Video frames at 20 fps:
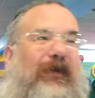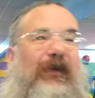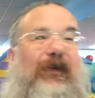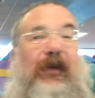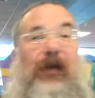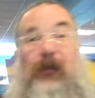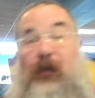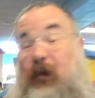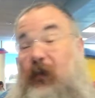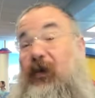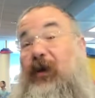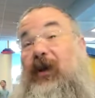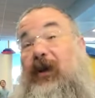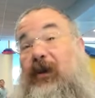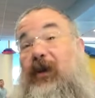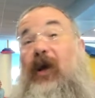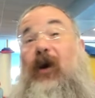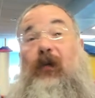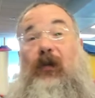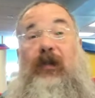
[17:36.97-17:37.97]
Okay, but we're going
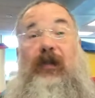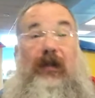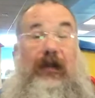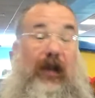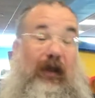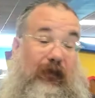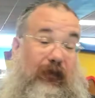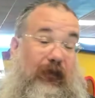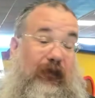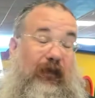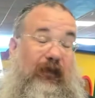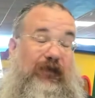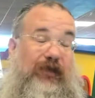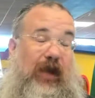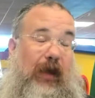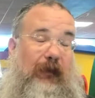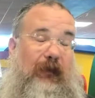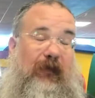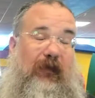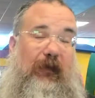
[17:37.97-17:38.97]
to deal with it. That's what this
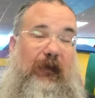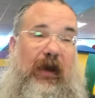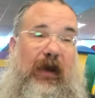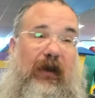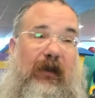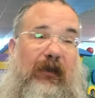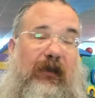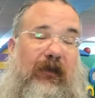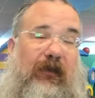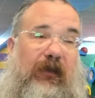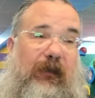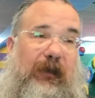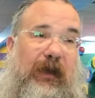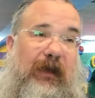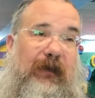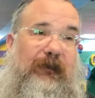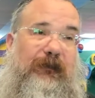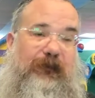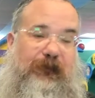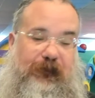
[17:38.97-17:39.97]
chapter is about. It's
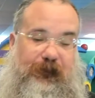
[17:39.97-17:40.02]
about